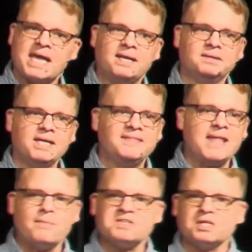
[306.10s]
had. And
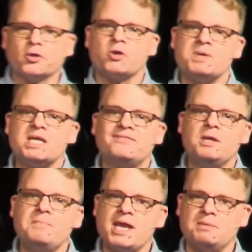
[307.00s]
that was a little bit of an
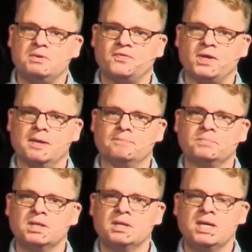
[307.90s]
impediment for him.
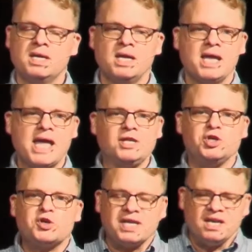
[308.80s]
And
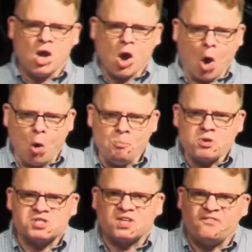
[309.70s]
you can
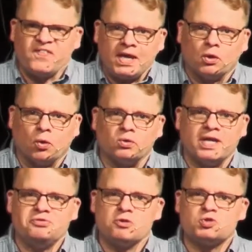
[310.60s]
almost feel
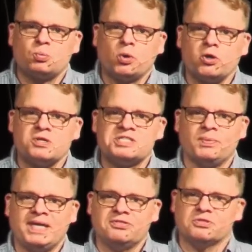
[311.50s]
in those words that
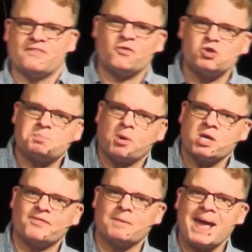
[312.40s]
we get in the first part
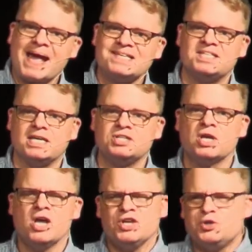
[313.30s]
of our passage,
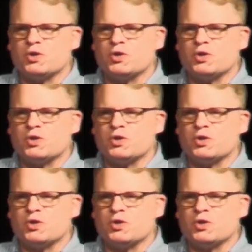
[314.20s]
you